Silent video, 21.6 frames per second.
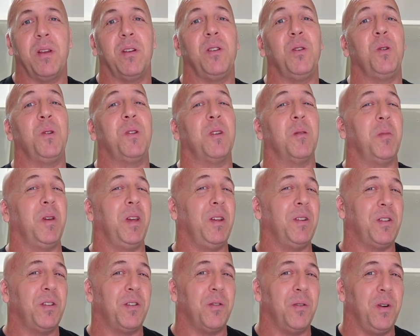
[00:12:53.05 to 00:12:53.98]
do some
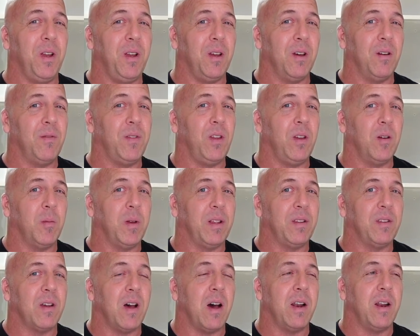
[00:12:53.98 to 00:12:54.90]
history of DM
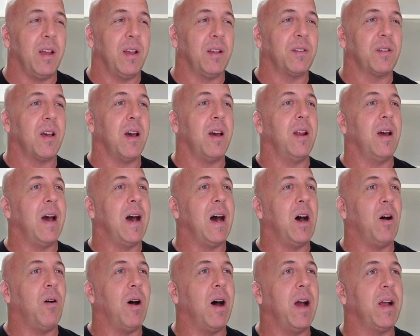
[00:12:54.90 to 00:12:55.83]
Exotics, kind of
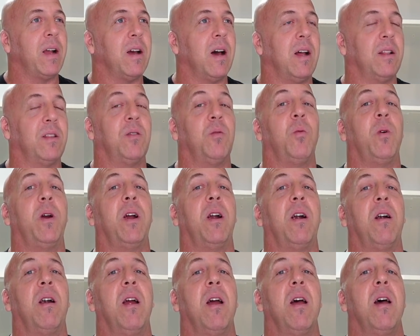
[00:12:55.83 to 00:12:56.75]
how I got to
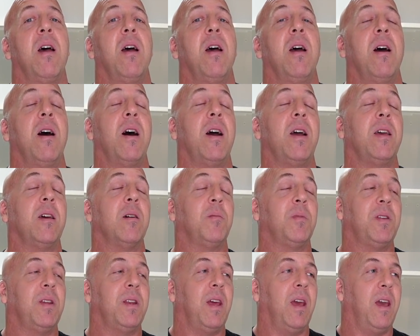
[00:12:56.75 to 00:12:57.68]
where I am
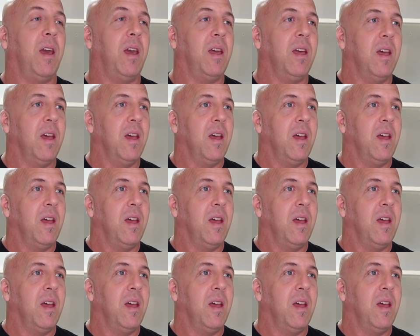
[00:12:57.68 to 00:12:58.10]
today.